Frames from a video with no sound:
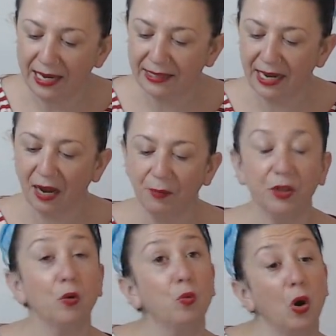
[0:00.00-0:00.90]
it down with
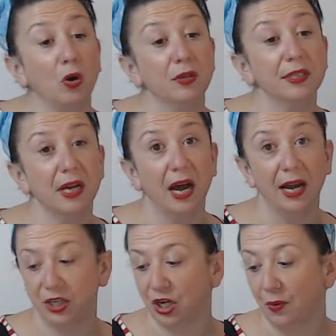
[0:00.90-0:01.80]
the wrong
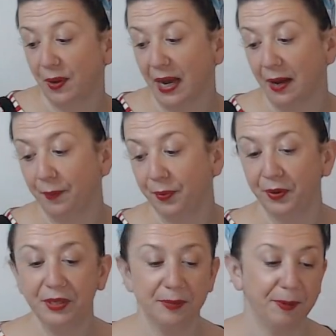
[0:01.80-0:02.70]
side showing
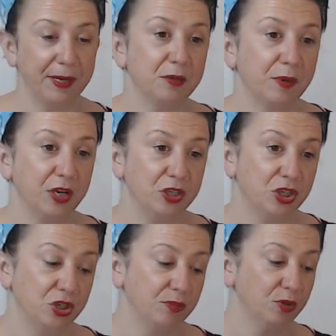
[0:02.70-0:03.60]
upwards because we're going to
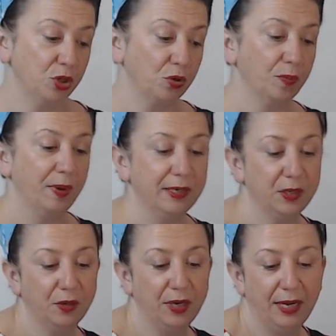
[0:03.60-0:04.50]
do some chalk
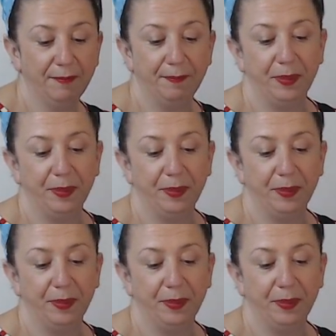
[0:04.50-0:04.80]
marks on here.